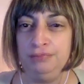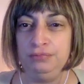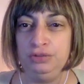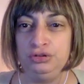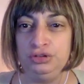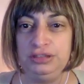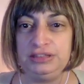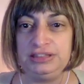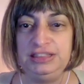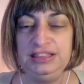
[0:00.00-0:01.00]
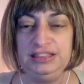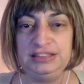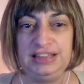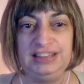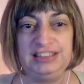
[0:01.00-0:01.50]
Usually this
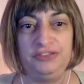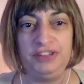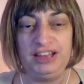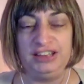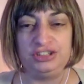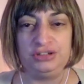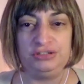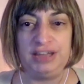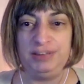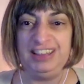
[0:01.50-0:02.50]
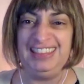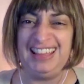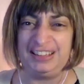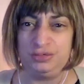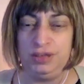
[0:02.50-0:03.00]
kind of stuff kind of starts happening
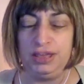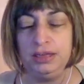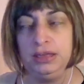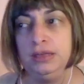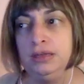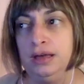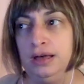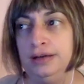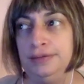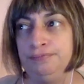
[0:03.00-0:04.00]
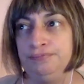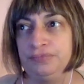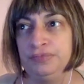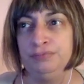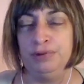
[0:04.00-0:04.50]
next week.
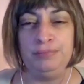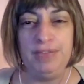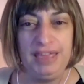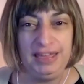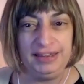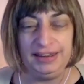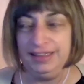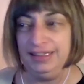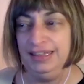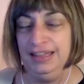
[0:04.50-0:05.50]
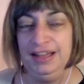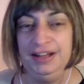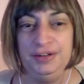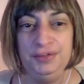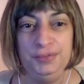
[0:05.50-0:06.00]
But man,
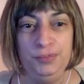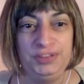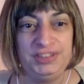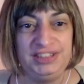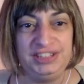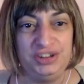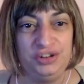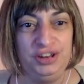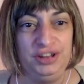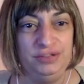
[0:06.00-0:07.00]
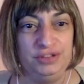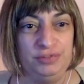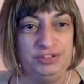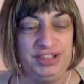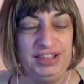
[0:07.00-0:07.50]
once they started, it was
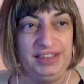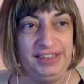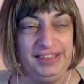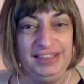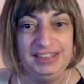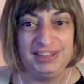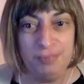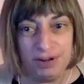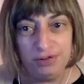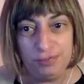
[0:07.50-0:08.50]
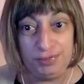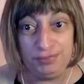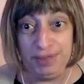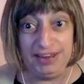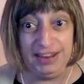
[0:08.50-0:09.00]
almost like somebody ripped the
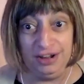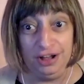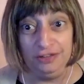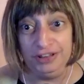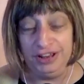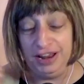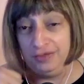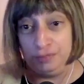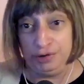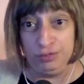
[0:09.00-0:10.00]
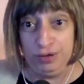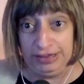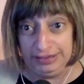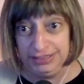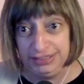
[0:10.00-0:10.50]
Band-Aid off and everybody
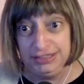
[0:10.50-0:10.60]
went.